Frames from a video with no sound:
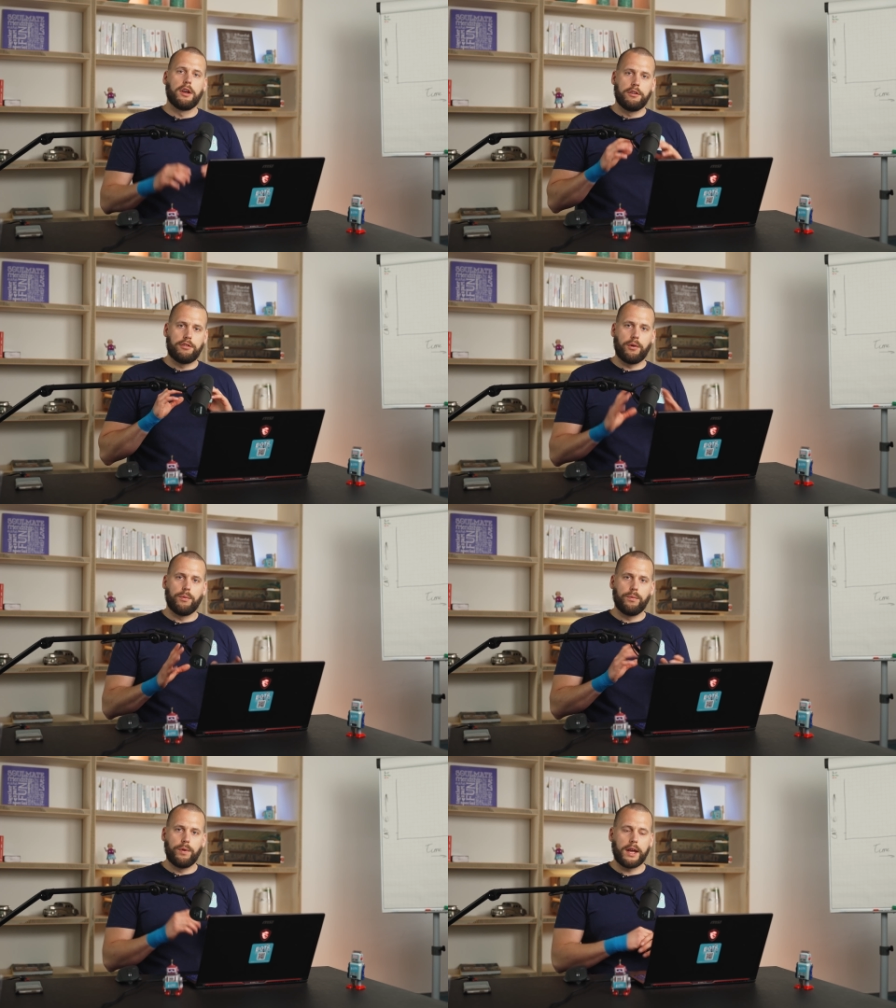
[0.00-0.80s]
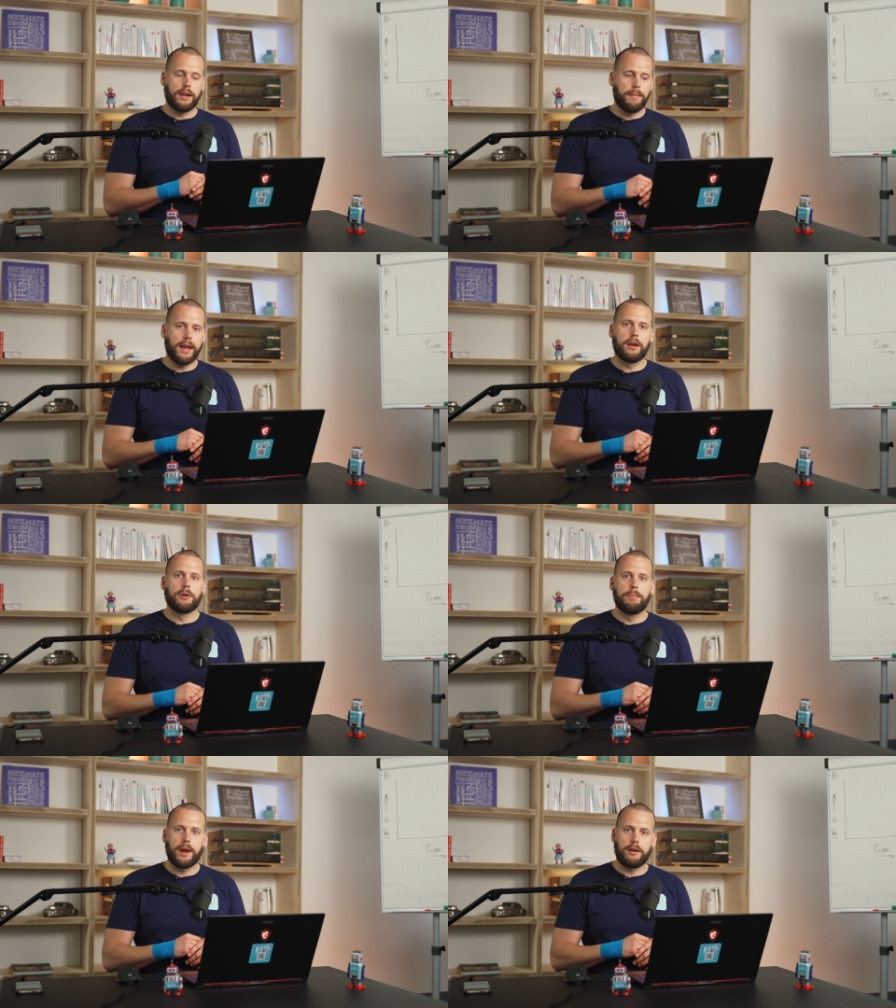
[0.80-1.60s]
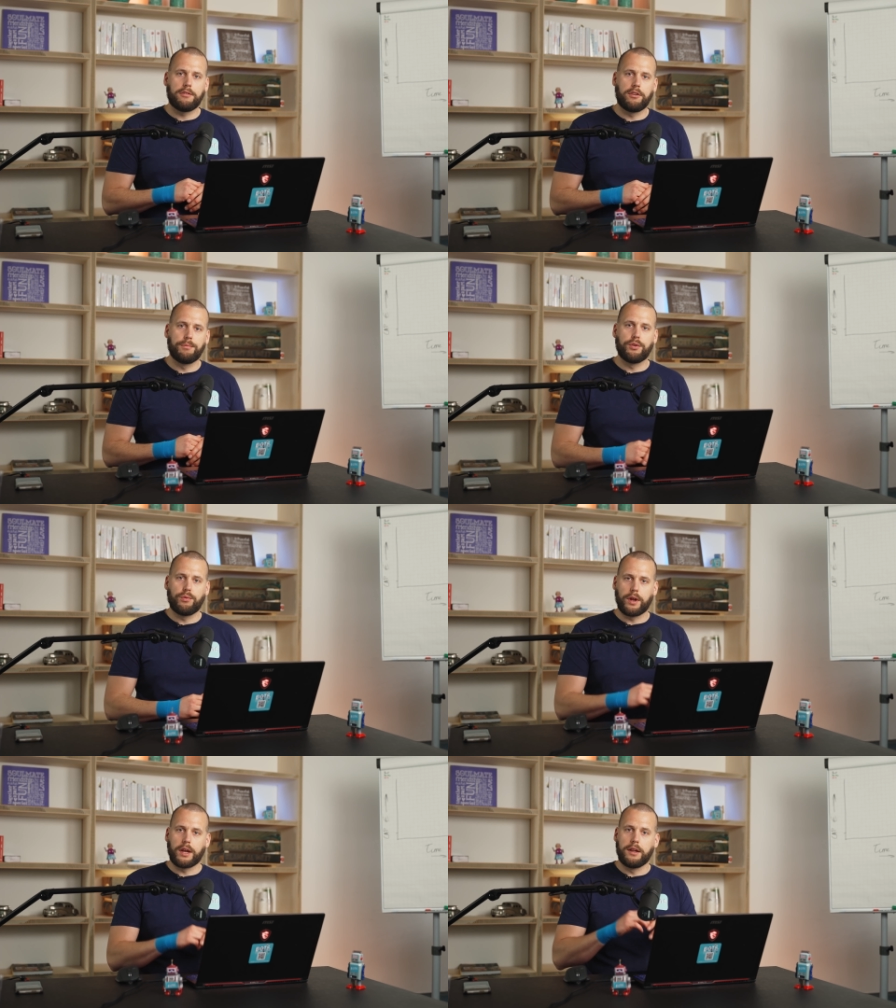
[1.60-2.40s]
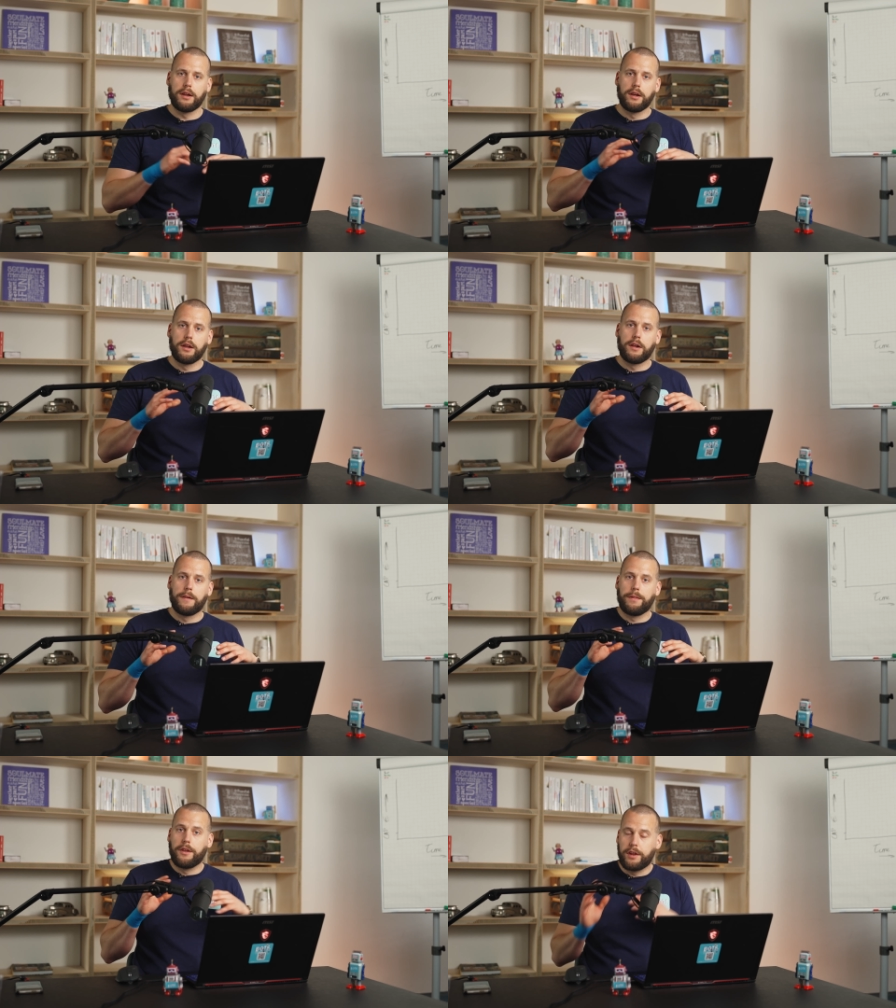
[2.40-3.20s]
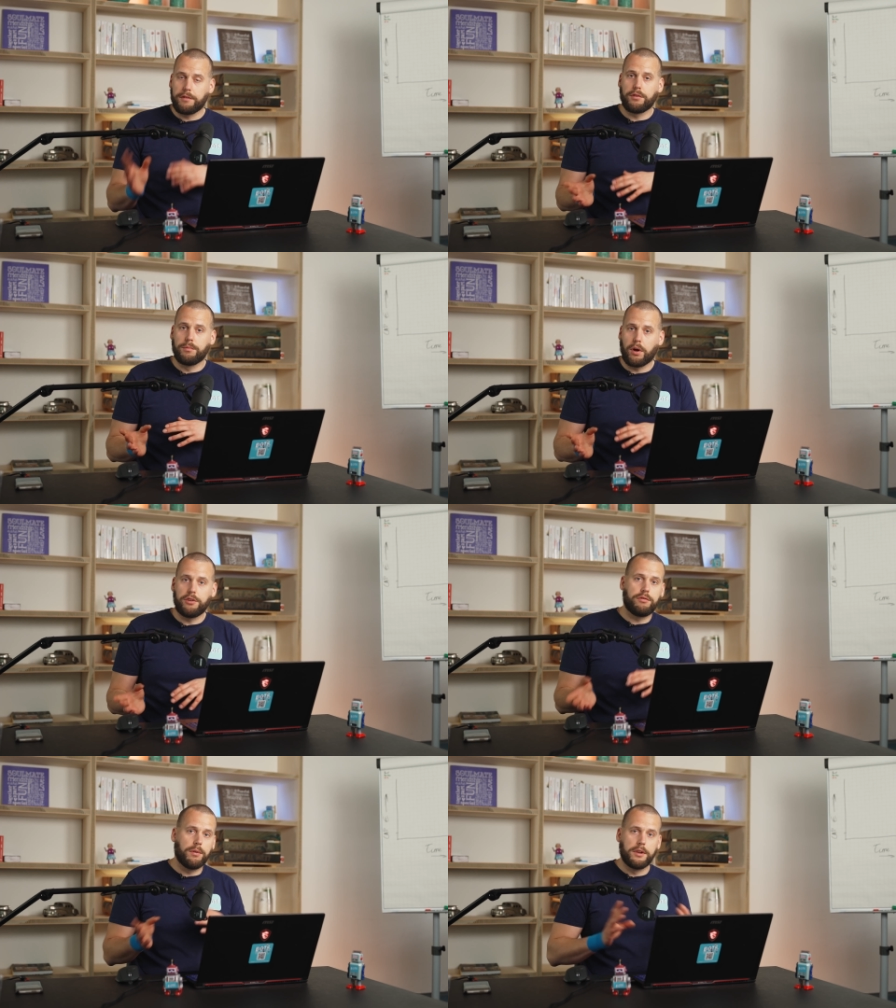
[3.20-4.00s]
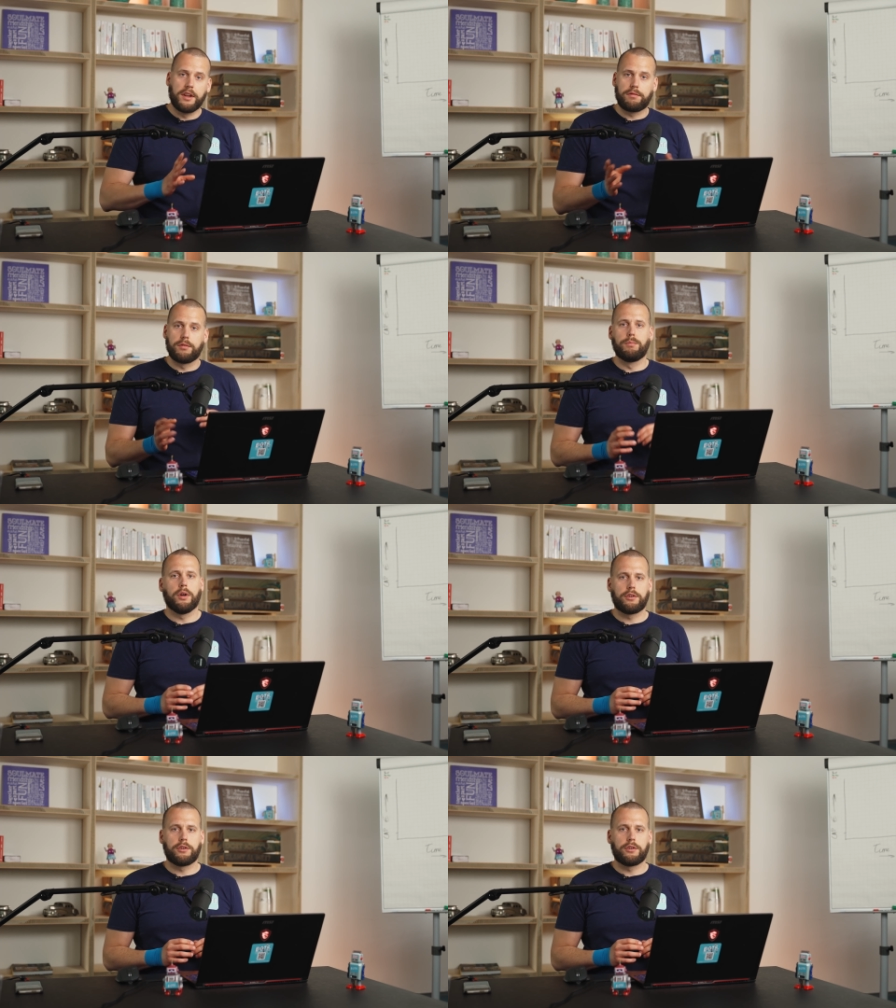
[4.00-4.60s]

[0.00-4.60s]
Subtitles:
so we can make a comparison between the different bots from the different bot